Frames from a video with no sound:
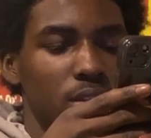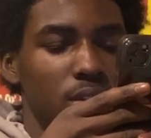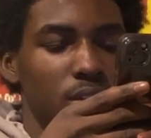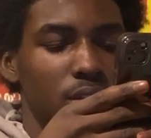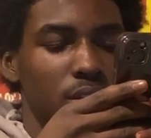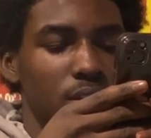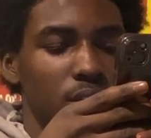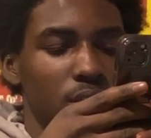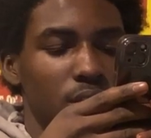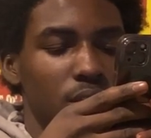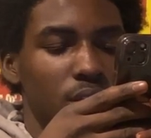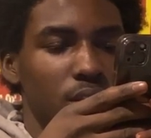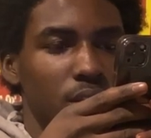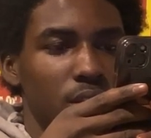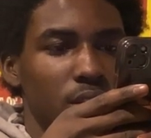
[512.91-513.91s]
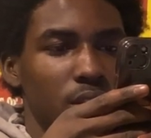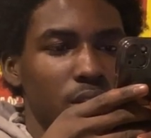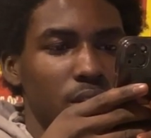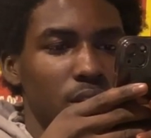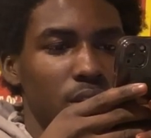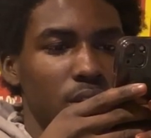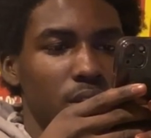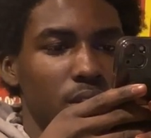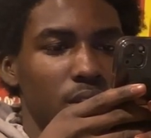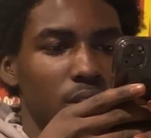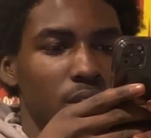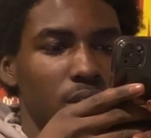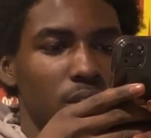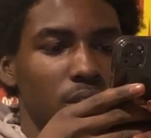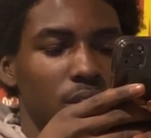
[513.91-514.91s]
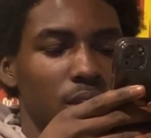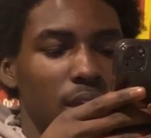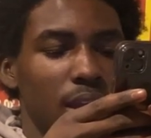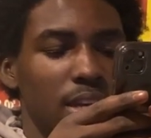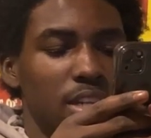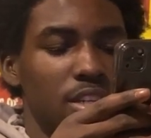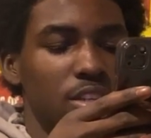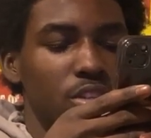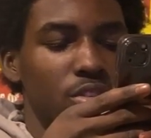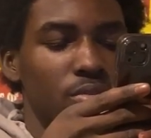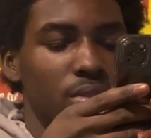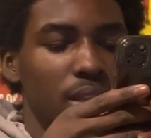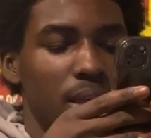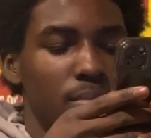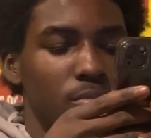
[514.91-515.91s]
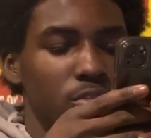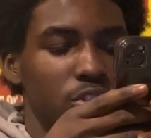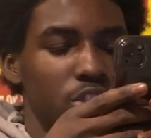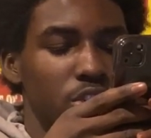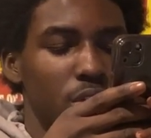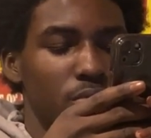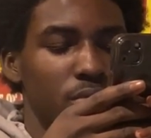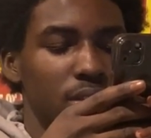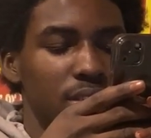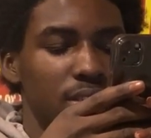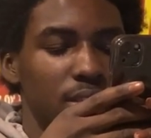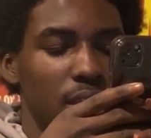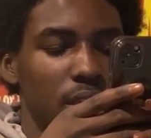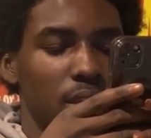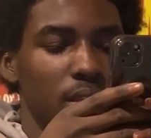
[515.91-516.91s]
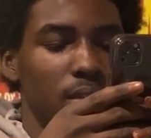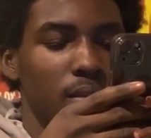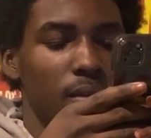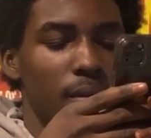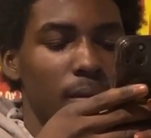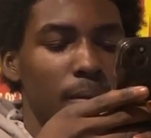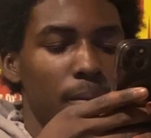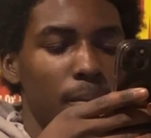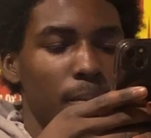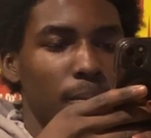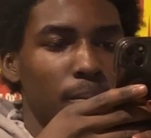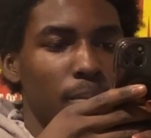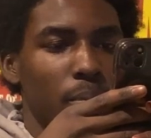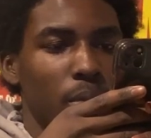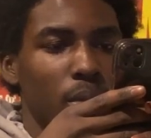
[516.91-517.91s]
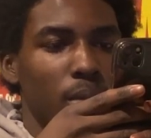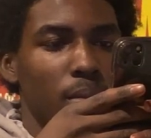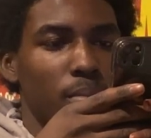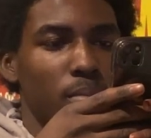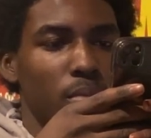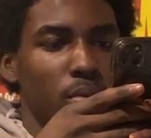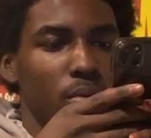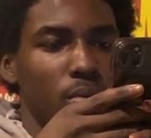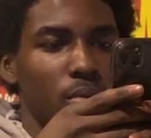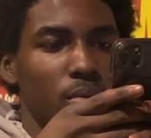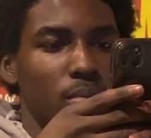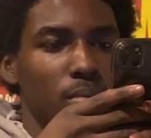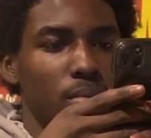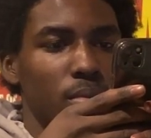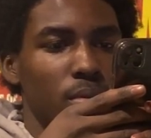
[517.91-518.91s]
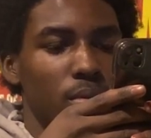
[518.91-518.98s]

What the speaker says: I need to do a lot more showing than saying. Boom.